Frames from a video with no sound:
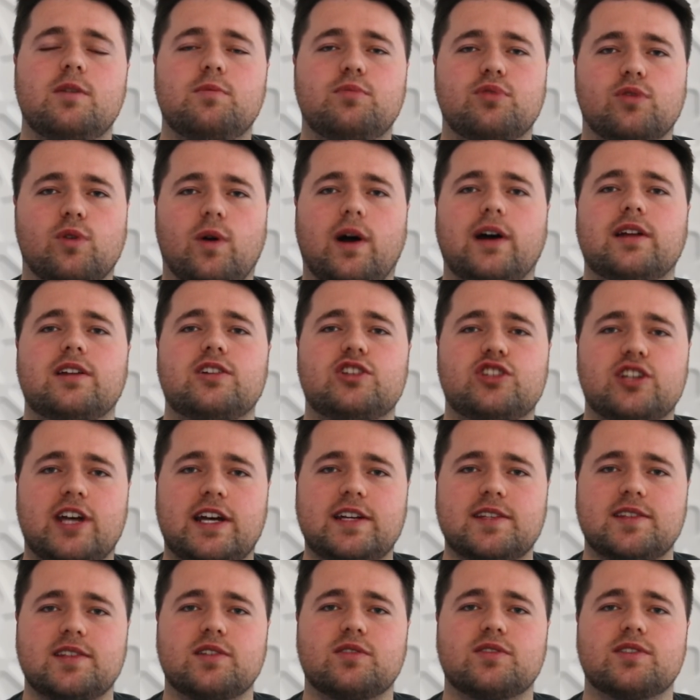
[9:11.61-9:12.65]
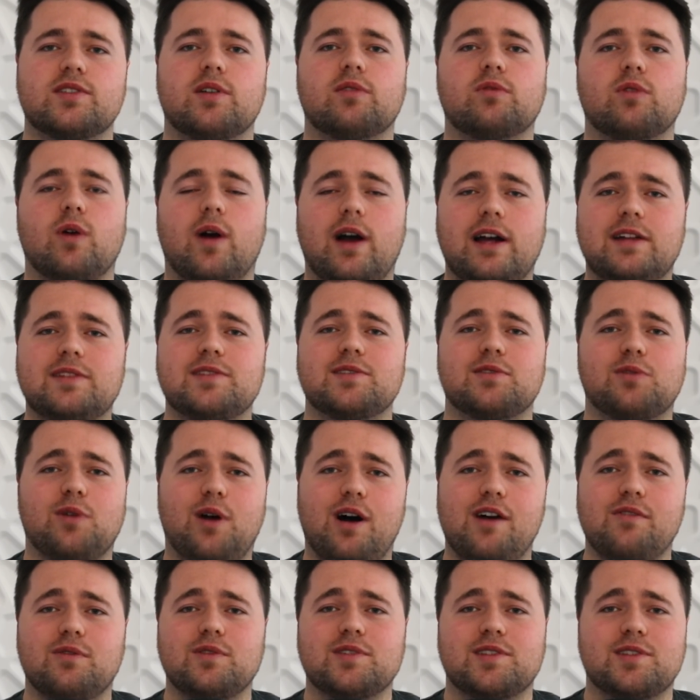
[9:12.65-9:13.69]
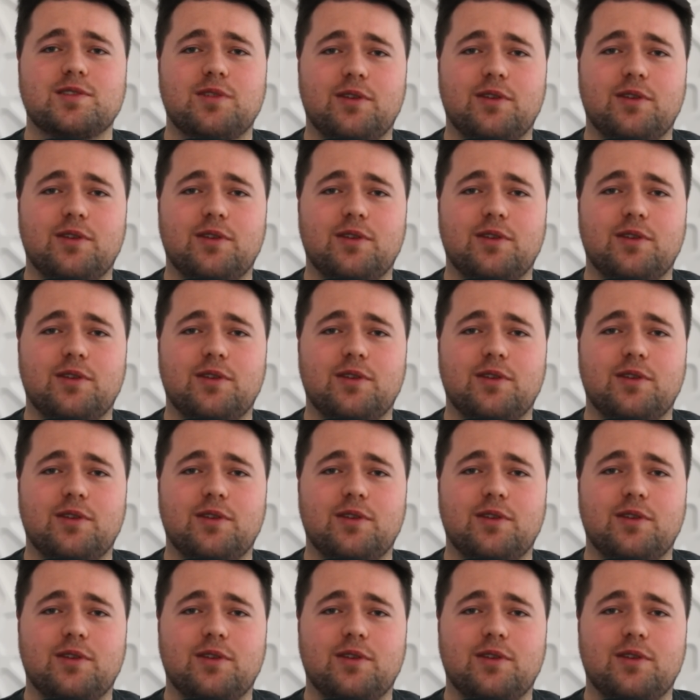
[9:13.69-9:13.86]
prior to Ryan's arrival,